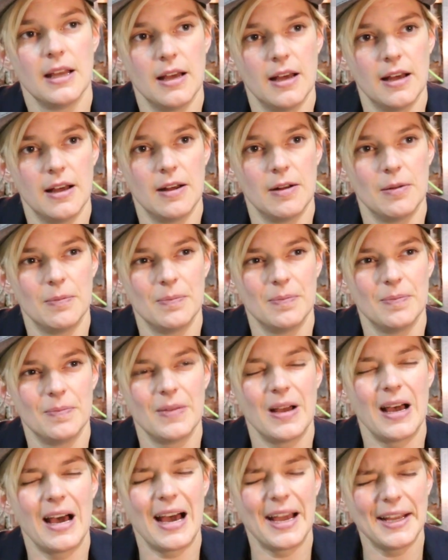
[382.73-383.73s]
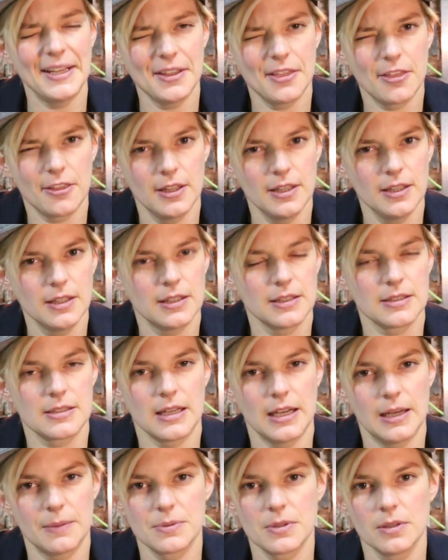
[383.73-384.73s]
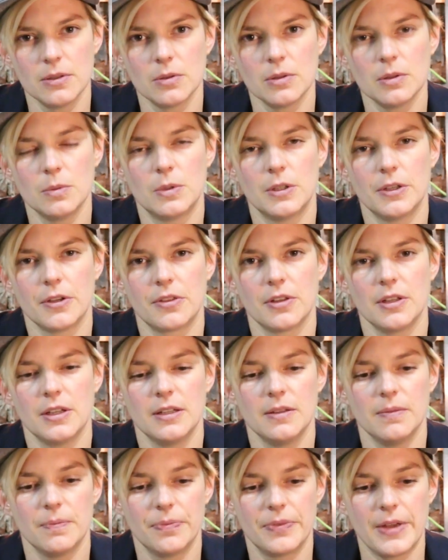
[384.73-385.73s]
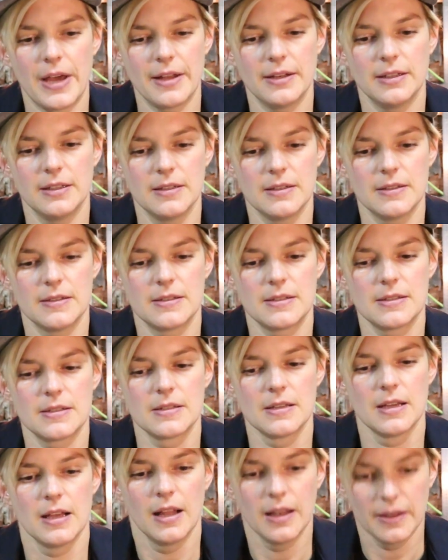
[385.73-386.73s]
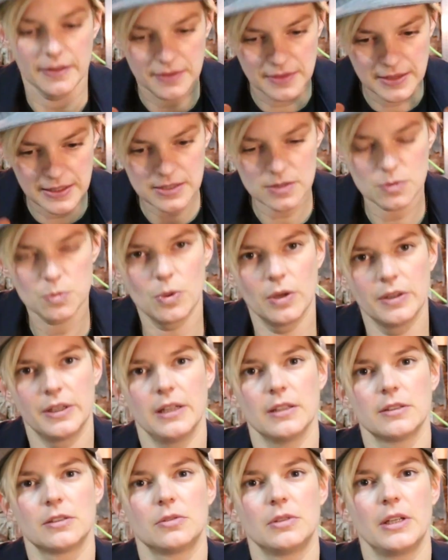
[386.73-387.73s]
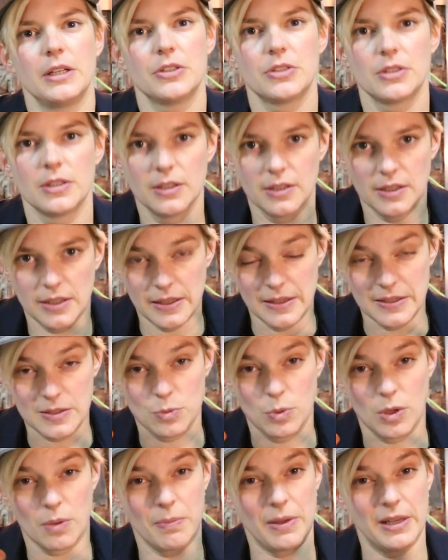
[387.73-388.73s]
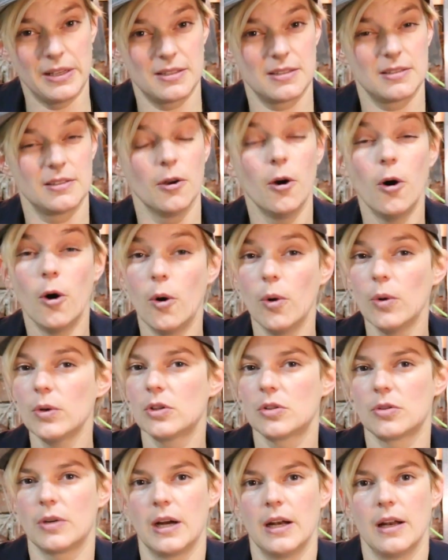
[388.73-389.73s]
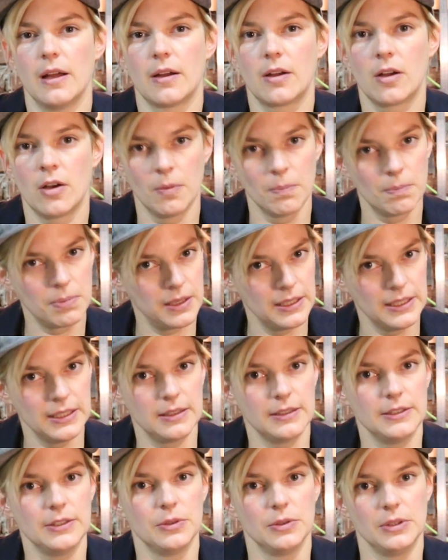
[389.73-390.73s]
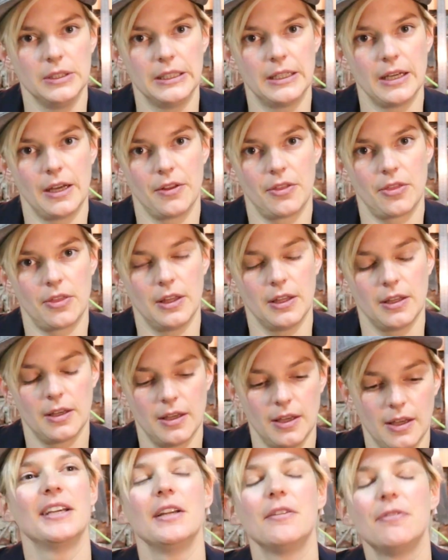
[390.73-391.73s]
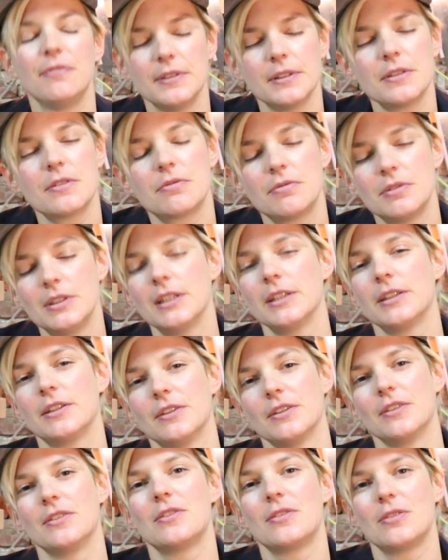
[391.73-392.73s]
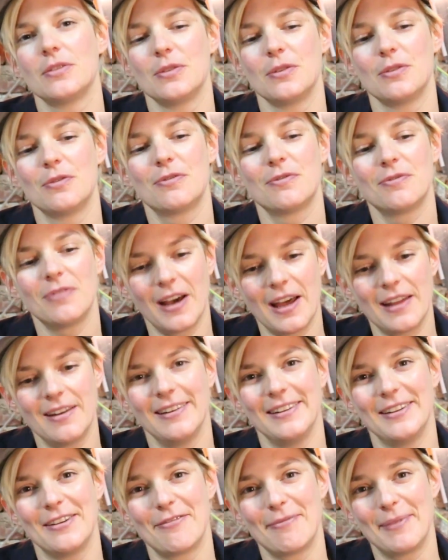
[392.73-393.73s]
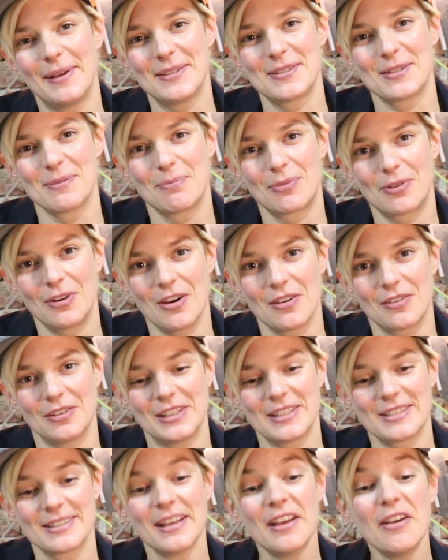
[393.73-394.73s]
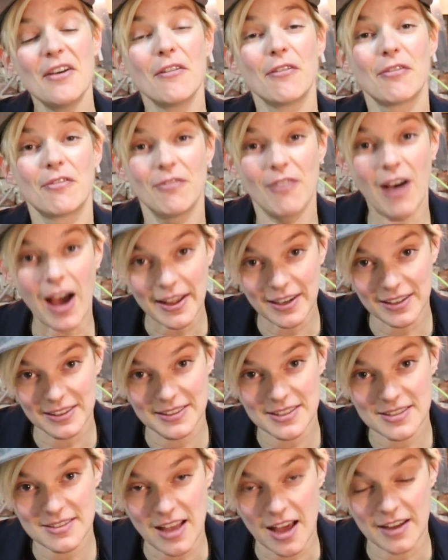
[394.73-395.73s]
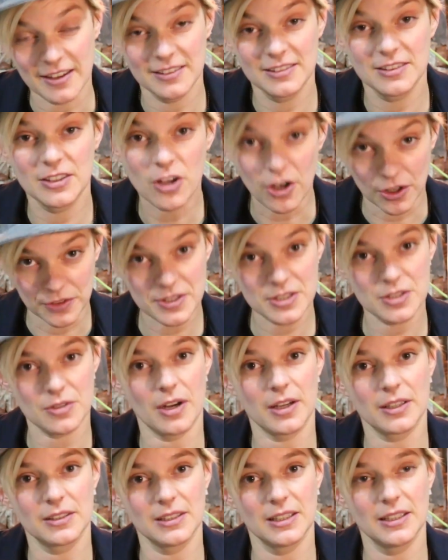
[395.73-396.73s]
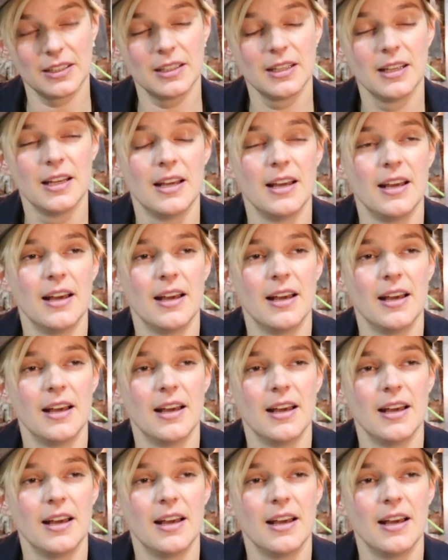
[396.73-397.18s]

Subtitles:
I think it's absolutely worth it. This one alteration is what makes the whole trailer completely unique, I think. It feels really good to finally have made some progress, finally started constructing.